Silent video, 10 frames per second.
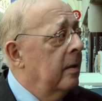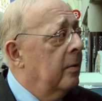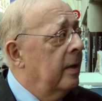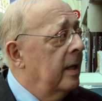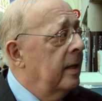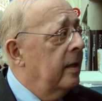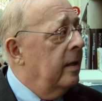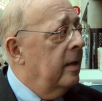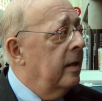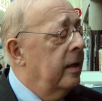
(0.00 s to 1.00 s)

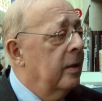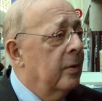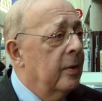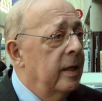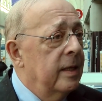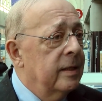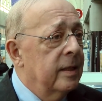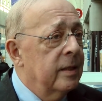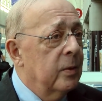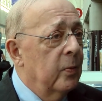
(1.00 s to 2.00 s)
Ghrelin
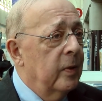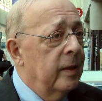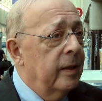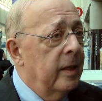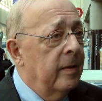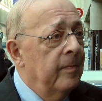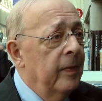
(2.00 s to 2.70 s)
increases with the